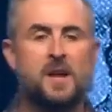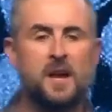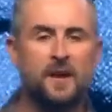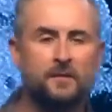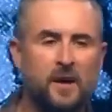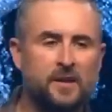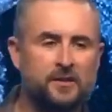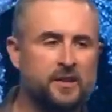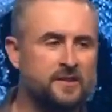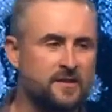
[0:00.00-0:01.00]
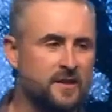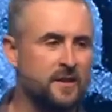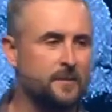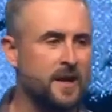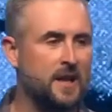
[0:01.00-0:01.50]
I invited Jesus
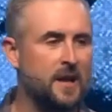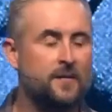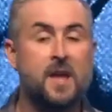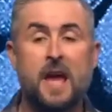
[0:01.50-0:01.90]
into my life.